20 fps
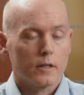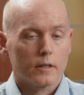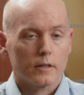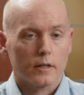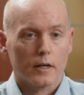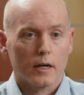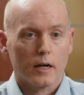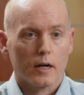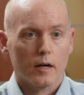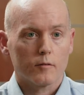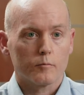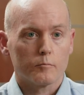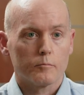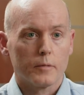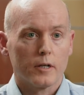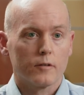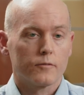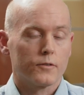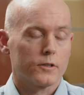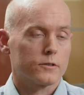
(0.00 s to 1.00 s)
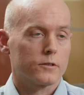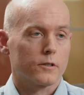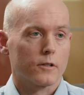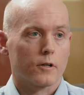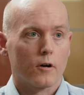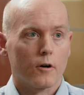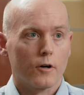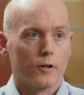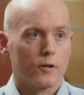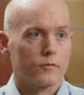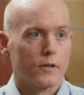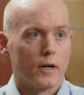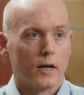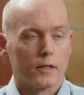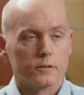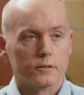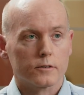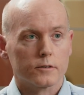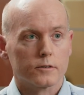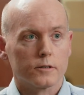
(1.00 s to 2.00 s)
They have benefits to the
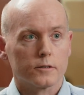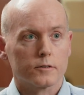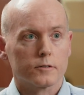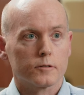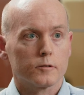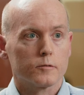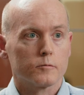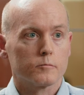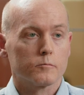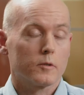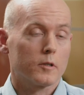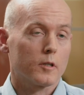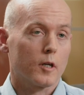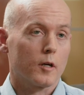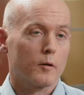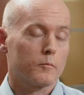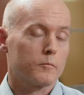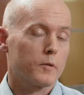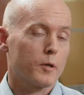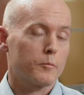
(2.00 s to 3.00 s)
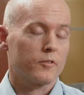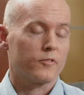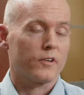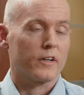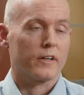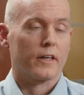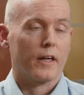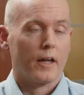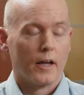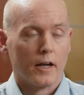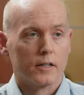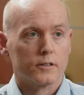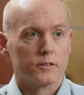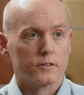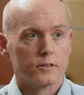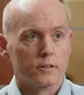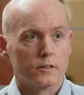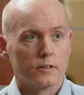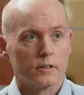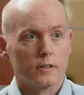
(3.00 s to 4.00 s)
cardiovascular system, they prevent
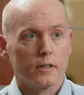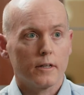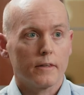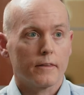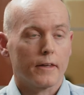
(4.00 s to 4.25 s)
cancer,